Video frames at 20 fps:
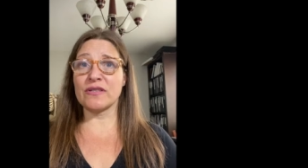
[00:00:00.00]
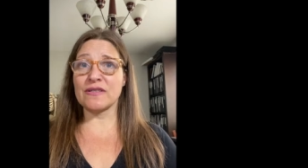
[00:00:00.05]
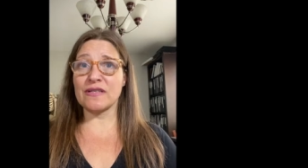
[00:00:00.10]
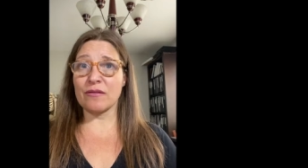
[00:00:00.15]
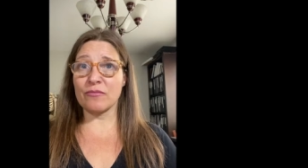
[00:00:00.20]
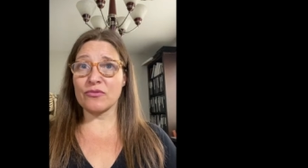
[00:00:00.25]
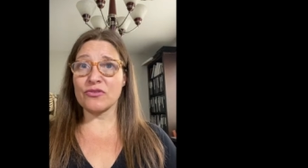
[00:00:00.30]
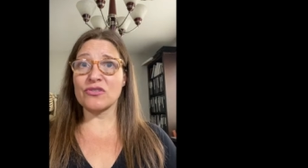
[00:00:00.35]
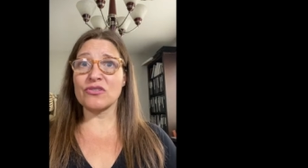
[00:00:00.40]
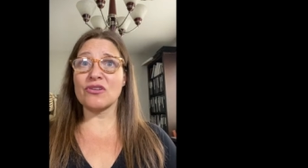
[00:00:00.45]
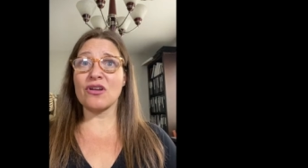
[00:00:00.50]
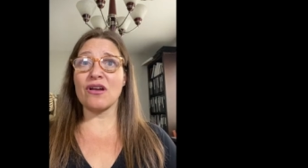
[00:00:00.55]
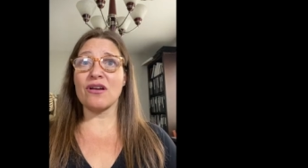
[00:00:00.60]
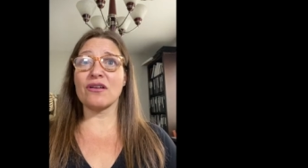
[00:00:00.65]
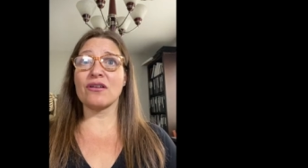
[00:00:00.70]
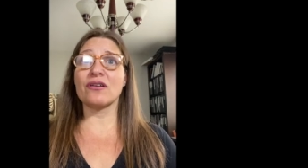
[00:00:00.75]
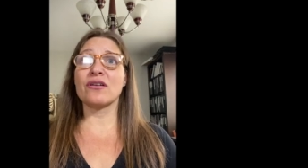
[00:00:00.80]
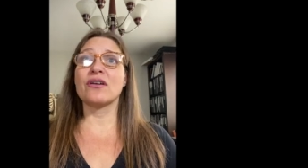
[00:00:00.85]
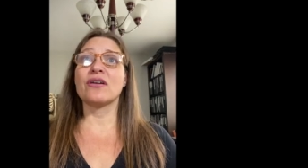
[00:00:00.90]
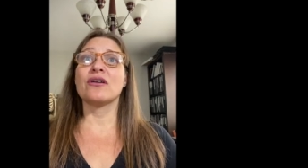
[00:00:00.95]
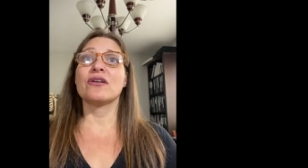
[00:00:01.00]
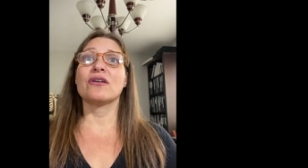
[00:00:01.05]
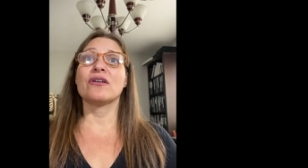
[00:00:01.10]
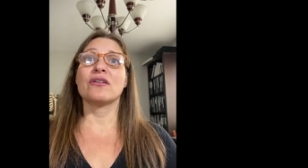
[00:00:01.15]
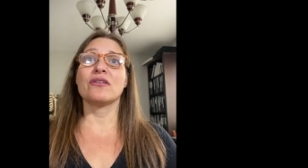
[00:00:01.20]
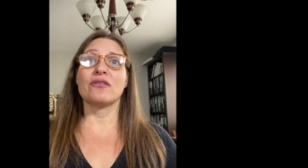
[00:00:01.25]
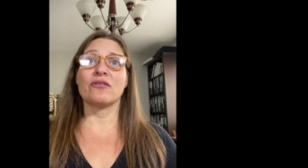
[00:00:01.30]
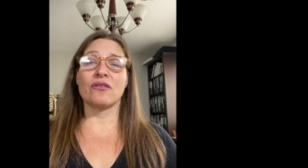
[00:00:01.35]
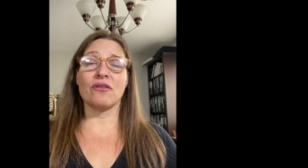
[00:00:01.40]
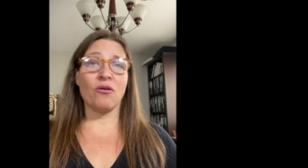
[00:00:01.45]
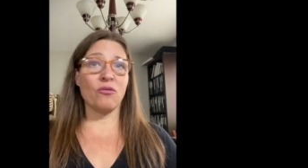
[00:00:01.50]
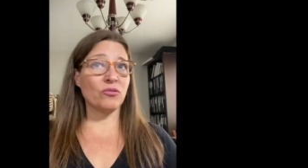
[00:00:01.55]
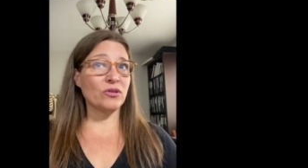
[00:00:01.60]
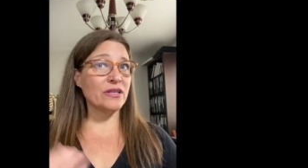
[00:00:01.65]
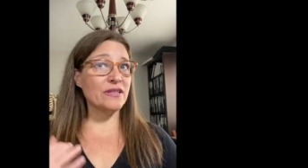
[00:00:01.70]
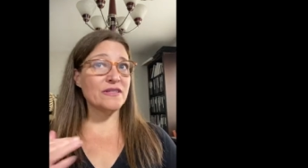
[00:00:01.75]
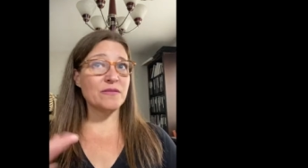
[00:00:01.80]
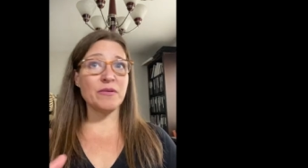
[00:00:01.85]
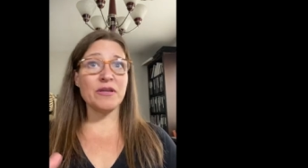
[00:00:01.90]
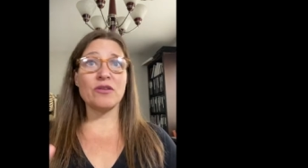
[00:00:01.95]
summer stock,
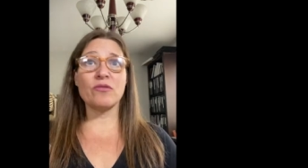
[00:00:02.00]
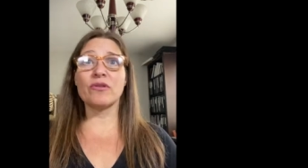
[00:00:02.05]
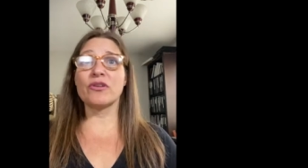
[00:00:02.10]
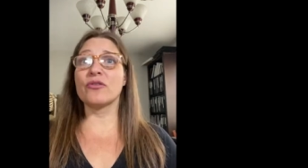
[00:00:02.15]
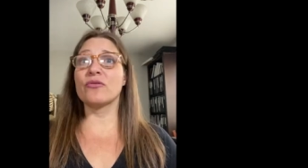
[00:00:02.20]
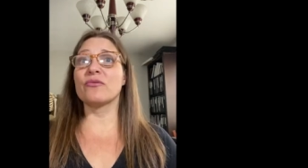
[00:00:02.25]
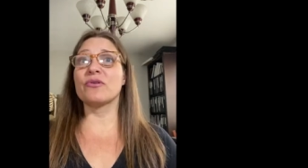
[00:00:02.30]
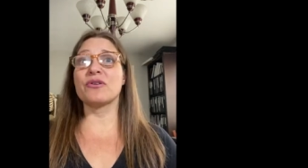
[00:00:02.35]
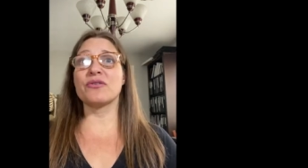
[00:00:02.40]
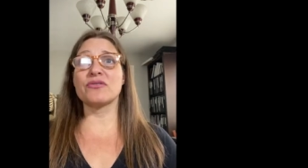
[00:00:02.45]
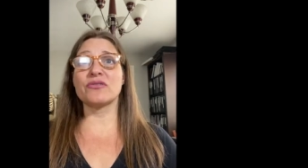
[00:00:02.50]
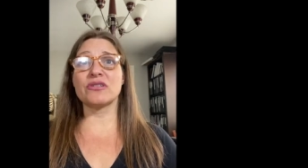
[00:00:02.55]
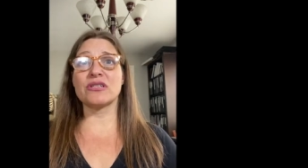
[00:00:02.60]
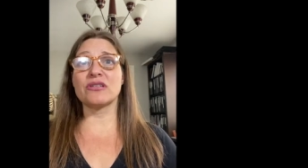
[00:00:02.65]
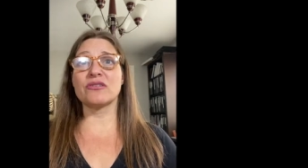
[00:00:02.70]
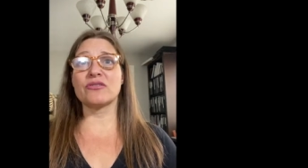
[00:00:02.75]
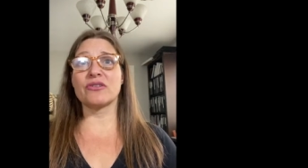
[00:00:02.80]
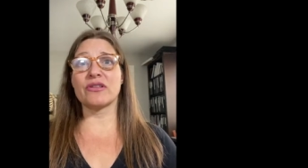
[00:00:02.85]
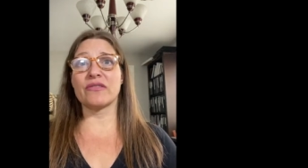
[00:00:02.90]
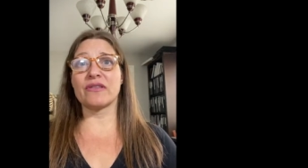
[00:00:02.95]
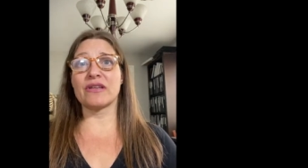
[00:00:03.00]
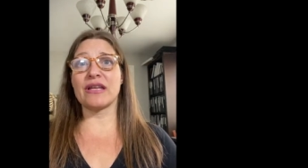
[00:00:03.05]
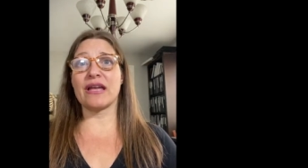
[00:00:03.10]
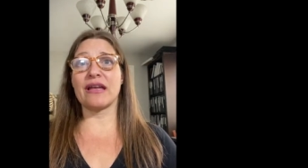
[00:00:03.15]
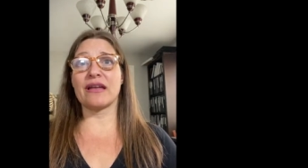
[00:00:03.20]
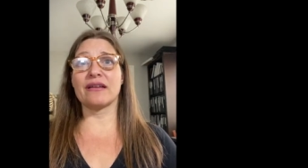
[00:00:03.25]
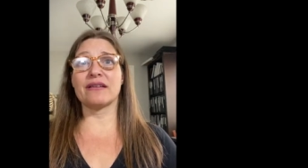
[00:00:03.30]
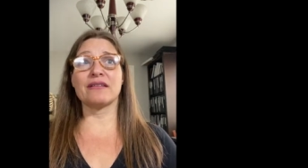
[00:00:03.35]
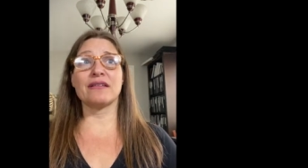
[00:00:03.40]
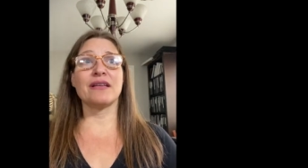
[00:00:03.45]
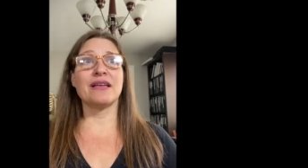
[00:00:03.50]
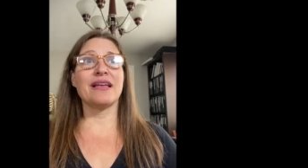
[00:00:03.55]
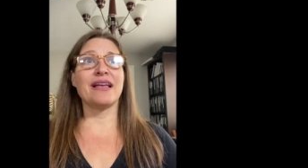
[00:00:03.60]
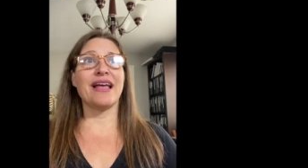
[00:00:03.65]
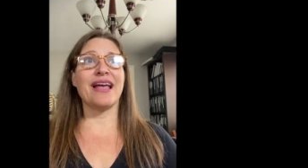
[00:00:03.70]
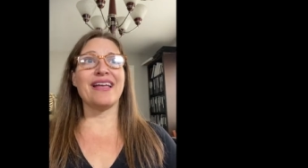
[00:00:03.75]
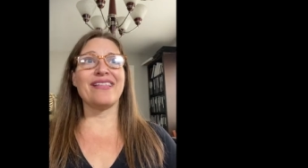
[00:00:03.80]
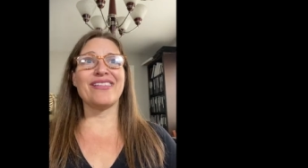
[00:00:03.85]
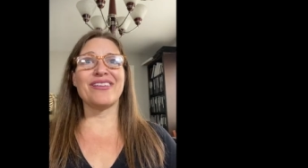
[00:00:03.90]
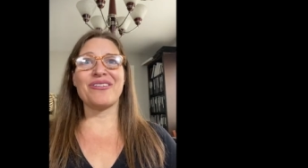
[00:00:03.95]
only speak when you're rehearsing during the day
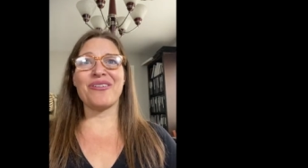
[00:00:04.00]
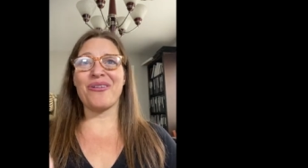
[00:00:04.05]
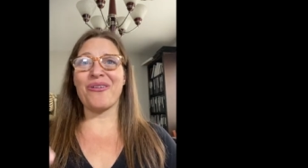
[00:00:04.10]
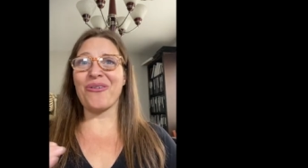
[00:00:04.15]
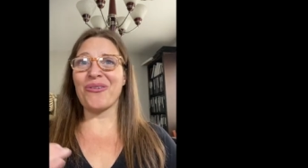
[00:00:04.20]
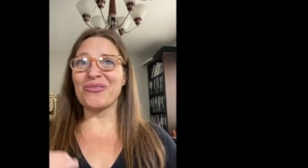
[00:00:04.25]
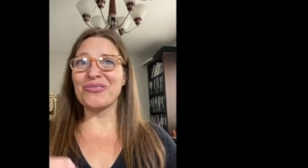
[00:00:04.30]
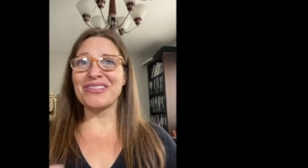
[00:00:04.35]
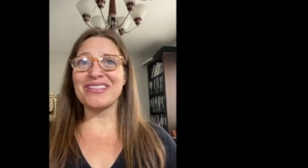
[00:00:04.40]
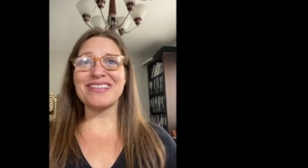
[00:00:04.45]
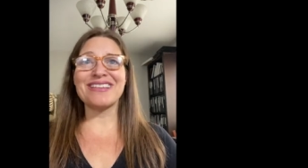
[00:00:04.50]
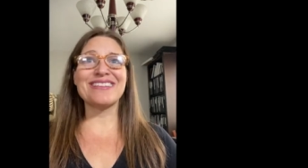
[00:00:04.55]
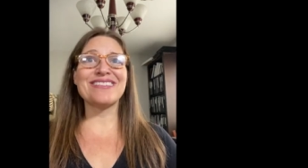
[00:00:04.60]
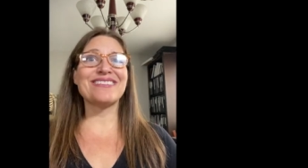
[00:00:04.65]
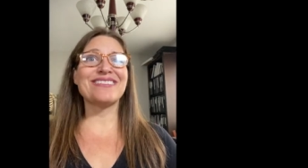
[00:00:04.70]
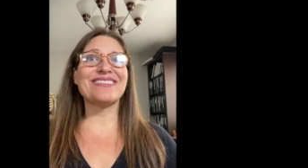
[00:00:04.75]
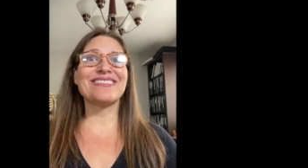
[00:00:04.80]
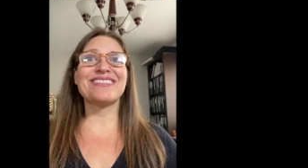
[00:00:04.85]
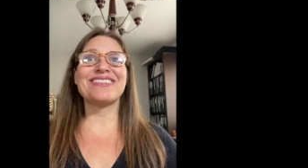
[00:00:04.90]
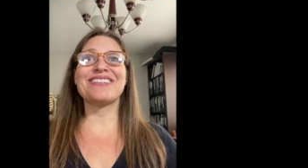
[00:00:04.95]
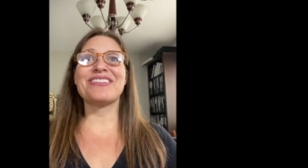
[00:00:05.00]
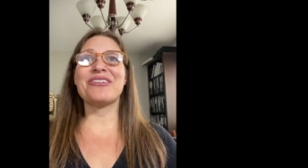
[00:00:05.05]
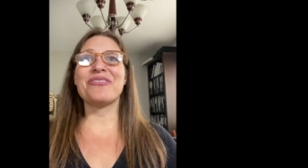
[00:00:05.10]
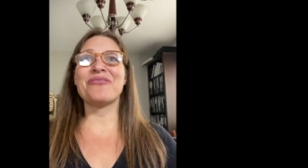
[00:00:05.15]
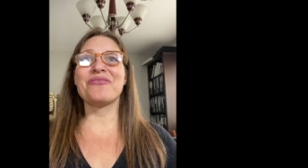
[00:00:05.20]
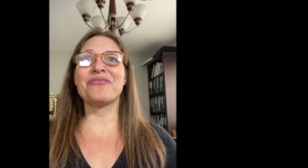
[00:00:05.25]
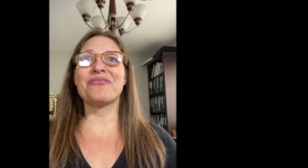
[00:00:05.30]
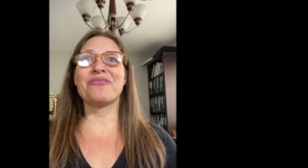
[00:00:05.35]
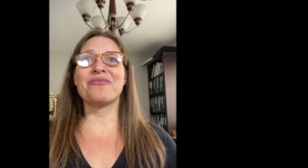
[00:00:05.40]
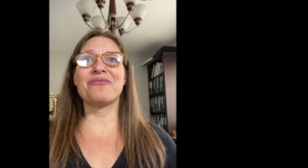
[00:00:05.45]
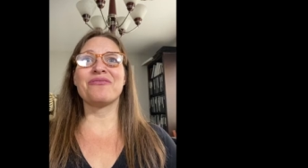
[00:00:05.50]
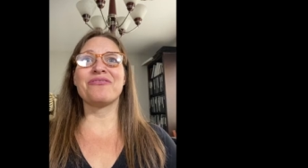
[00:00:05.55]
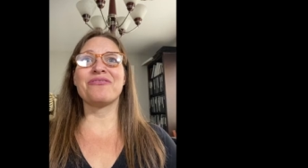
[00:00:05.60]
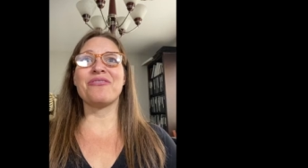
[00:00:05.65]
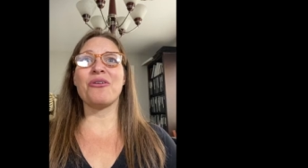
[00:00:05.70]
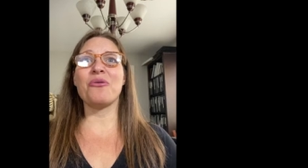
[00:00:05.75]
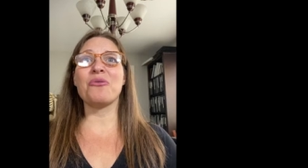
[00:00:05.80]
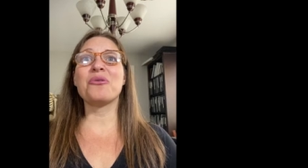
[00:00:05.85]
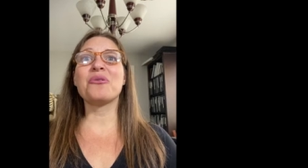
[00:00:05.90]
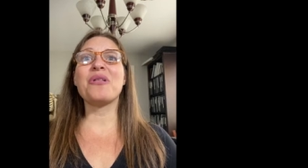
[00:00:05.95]
and then only, you know,
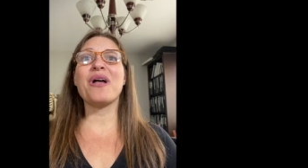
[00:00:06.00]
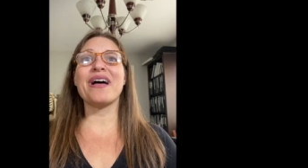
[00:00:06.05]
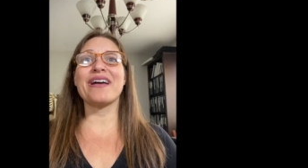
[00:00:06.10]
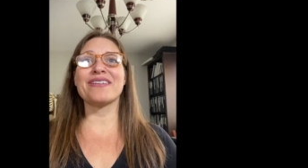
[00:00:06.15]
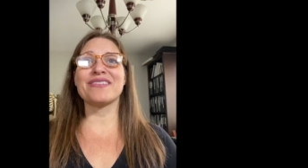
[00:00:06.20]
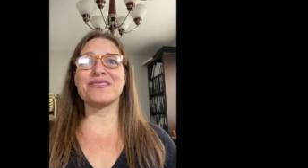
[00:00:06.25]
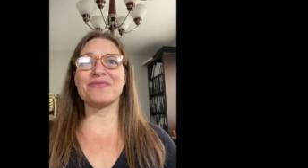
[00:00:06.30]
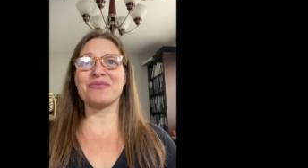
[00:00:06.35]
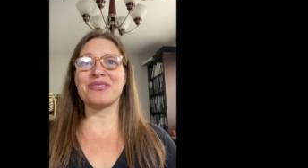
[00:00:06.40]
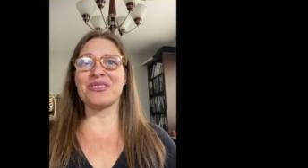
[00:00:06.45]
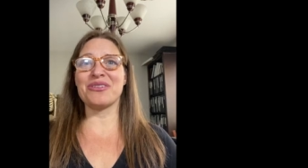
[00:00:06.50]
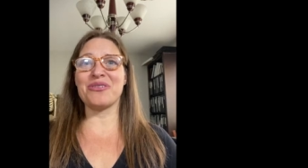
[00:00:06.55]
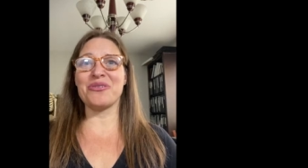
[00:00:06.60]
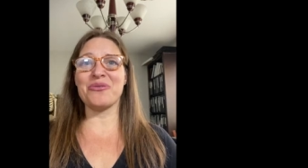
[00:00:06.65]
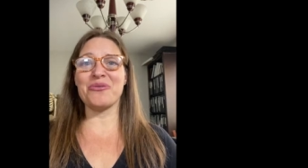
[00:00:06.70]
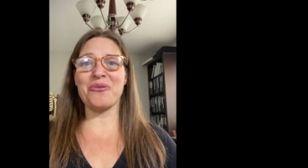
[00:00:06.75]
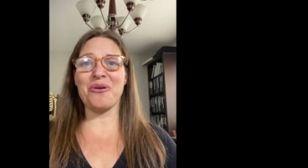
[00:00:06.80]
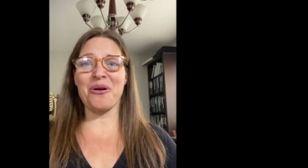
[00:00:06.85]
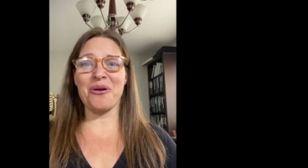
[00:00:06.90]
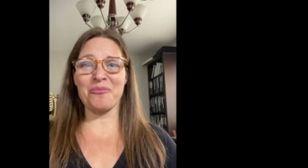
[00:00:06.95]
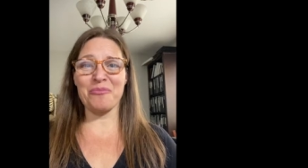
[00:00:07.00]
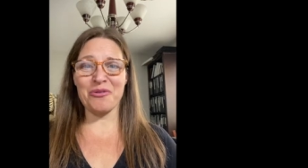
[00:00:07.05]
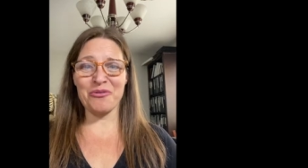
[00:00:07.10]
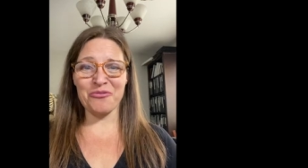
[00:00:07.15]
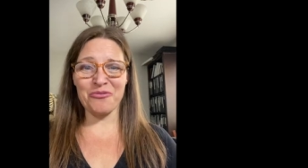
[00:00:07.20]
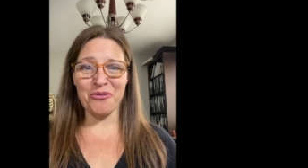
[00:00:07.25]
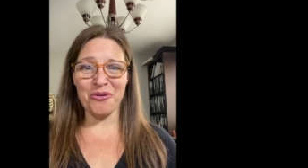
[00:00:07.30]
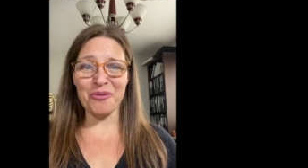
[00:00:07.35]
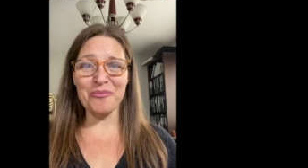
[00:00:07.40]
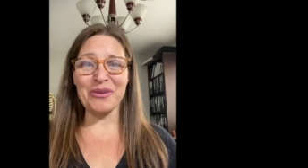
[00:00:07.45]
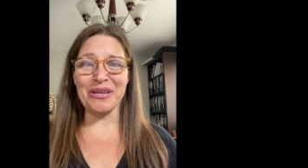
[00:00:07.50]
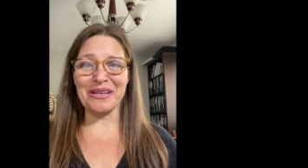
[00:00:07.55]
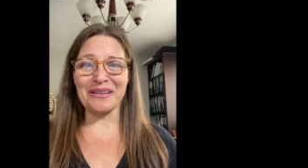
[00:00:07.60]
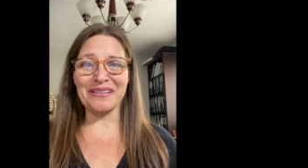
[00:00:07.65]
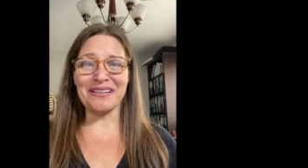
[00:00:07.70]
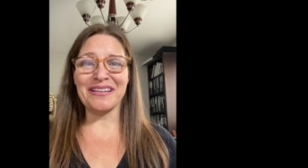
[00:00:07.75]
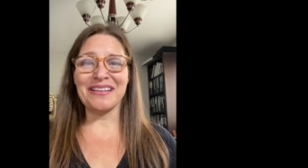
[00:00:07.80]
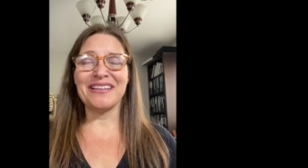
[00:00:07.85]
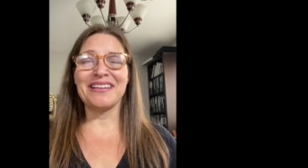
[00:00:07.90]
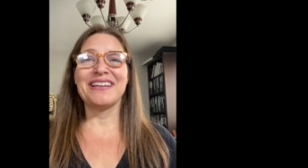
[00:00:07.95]
vocalize when you are
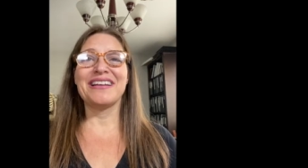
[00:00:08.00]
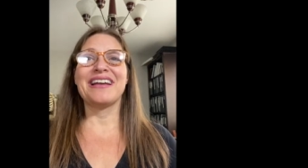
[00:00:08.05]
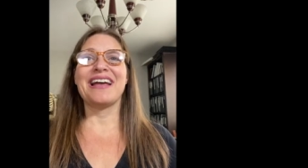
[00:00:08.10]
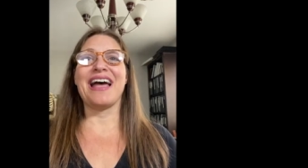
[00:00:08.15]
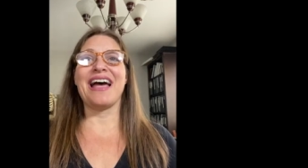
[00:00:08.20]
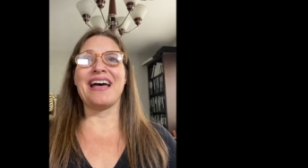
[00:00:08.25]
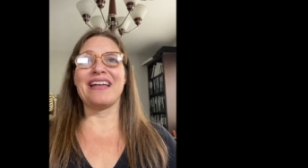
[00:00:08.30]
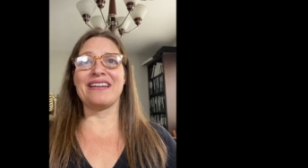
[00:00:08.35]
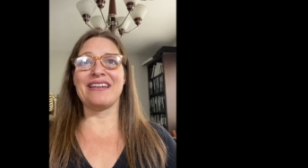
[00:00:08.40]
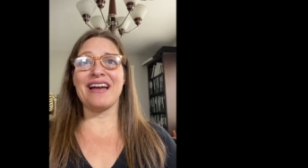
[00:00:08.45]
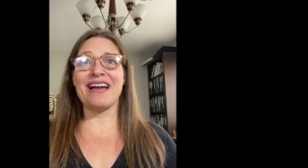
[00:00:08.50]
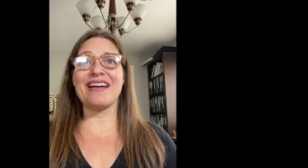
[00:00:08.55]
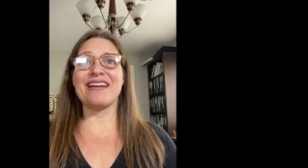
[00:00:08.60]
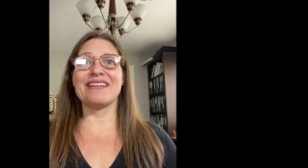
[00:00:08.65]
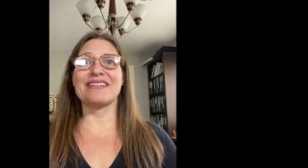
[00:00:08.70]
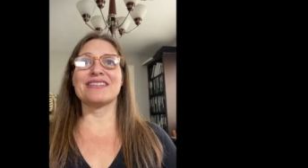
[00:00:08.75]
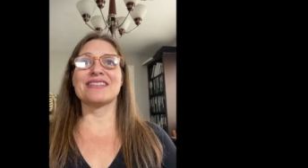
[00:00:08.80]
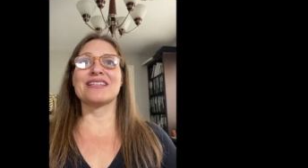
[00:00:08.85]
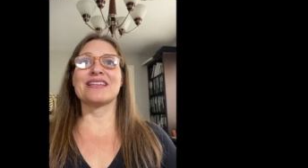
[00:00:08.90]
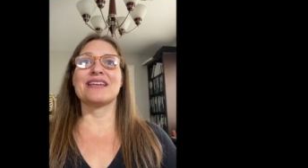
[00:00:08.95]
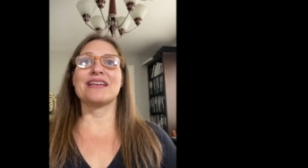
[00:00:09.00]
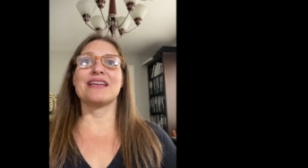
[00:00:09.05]
performing at night